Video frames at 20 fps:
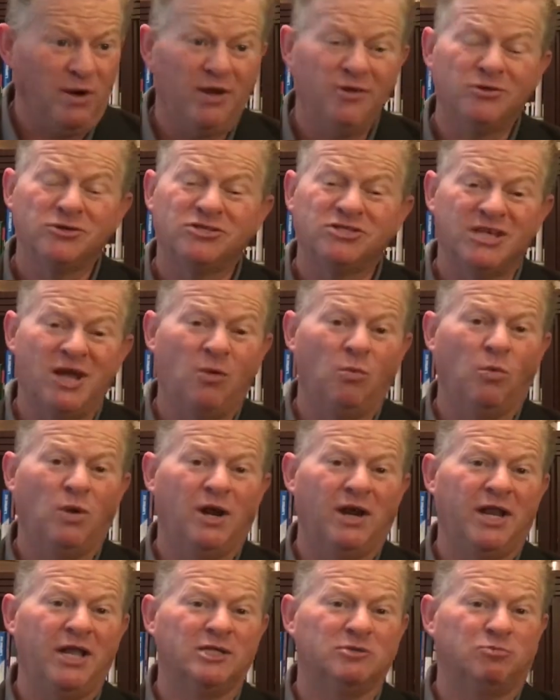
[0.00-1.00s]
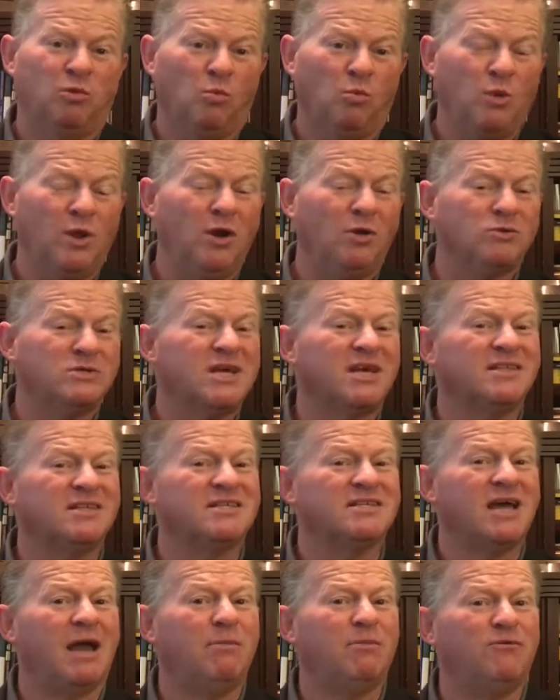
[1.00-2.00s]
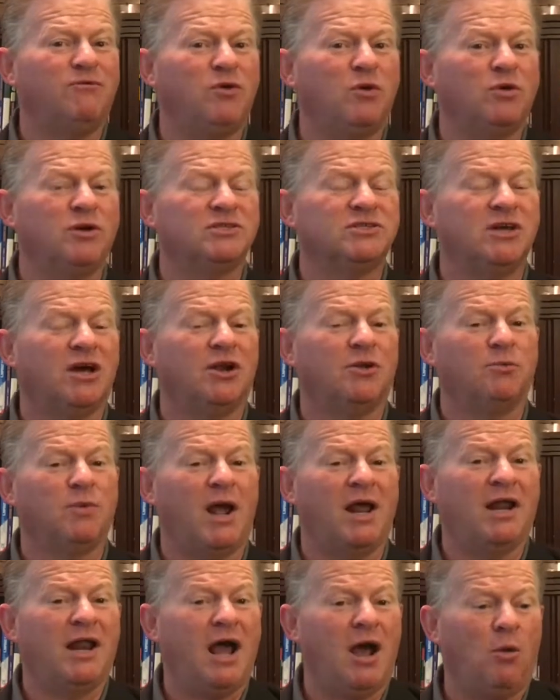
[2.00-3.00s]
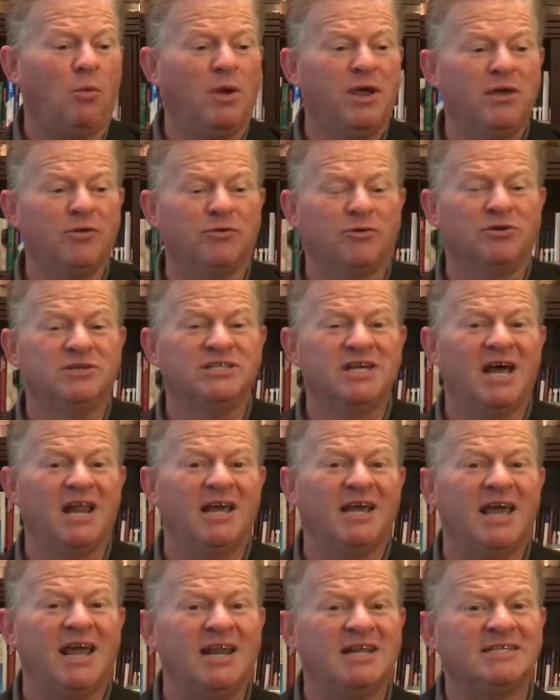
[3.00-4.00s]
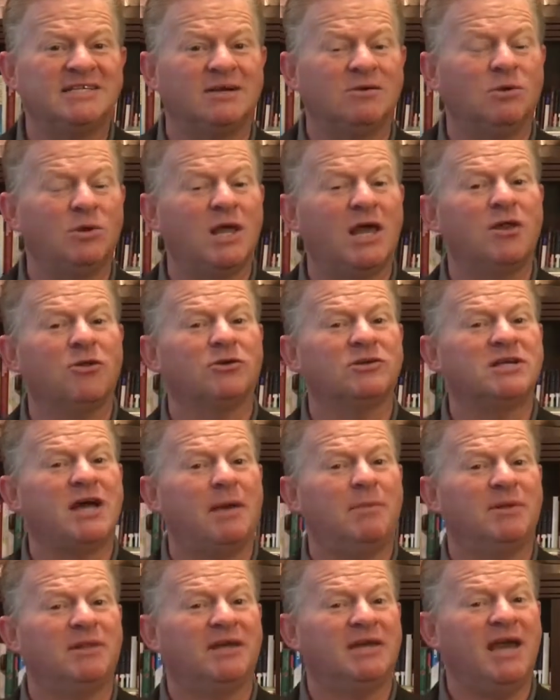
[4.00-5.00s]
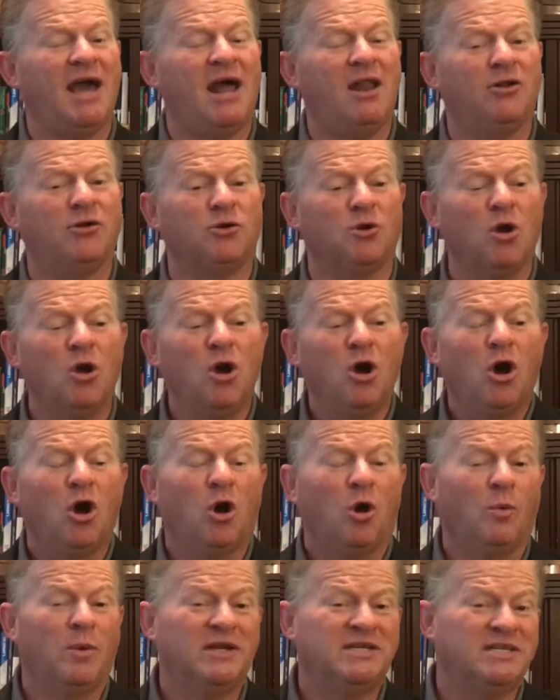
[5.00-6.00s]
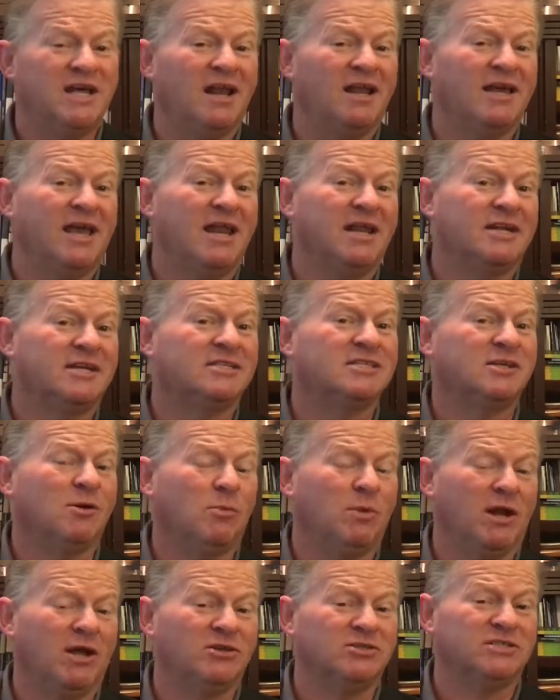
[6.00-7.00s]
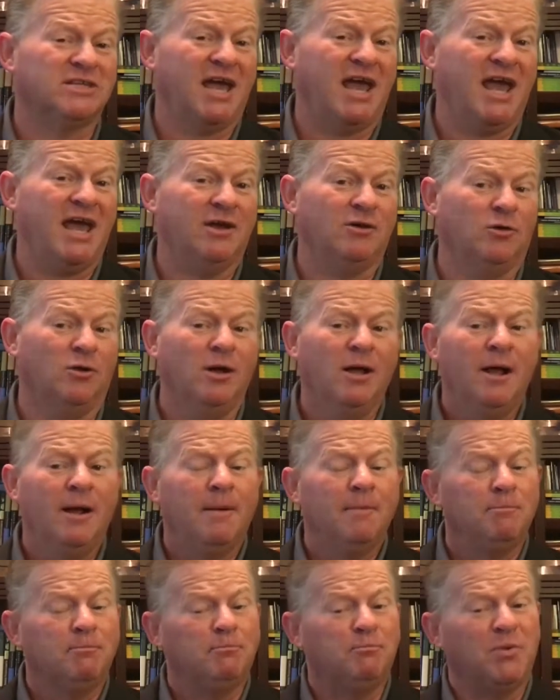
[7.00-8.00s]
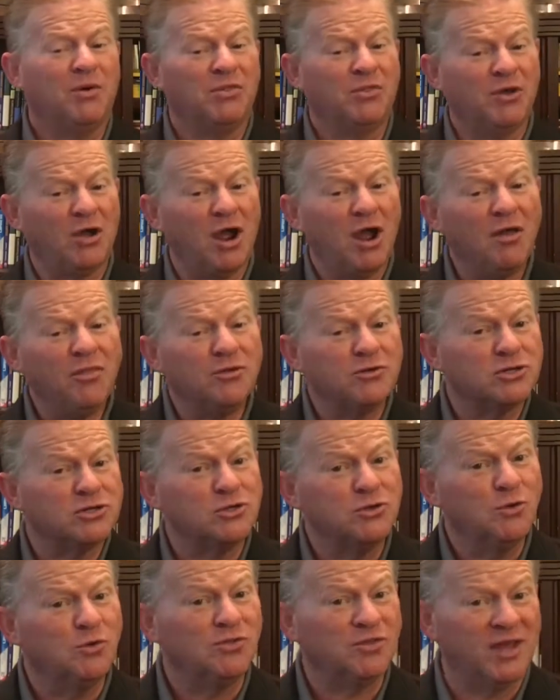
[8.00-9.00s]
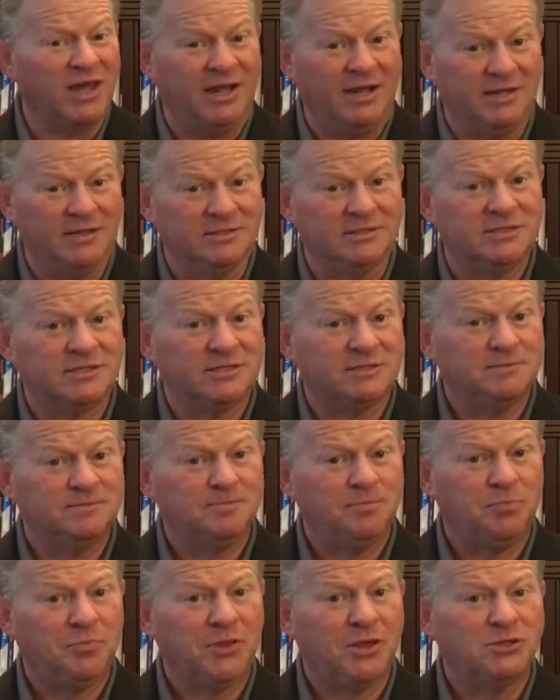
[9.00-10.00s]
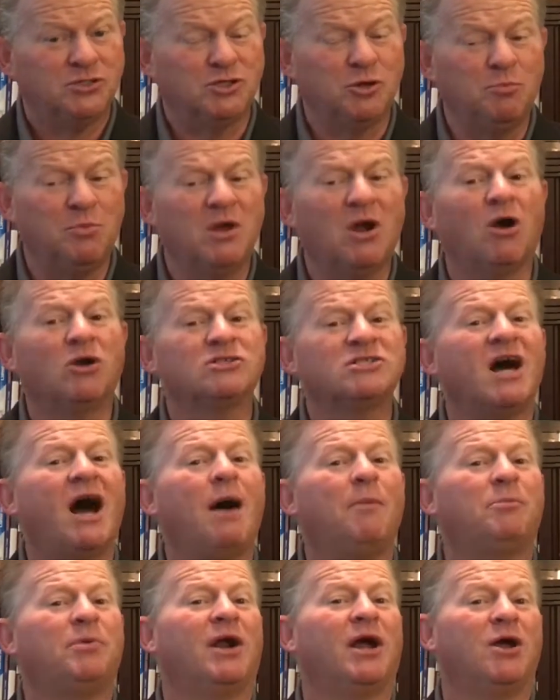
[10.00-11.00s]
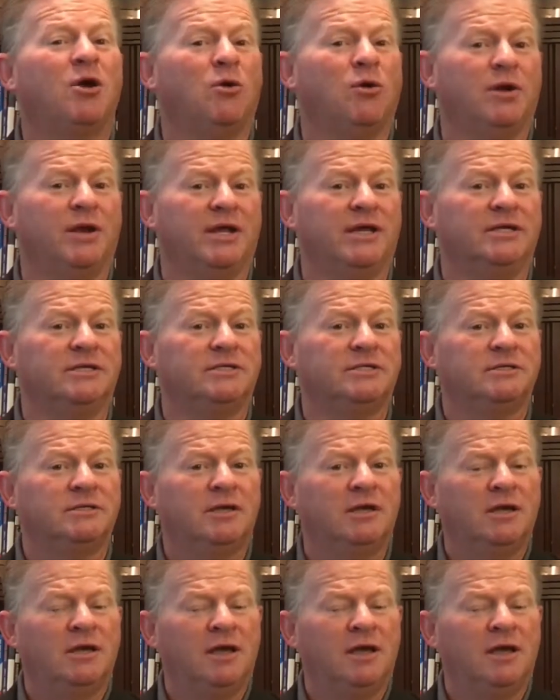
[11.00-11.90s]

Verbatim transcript: We understand what it is, but we don't take the time to focus on it right now. We either delegate it to a later time in the calendar, or we delegate it to someone else to handle. But the other two things should be our top priorities.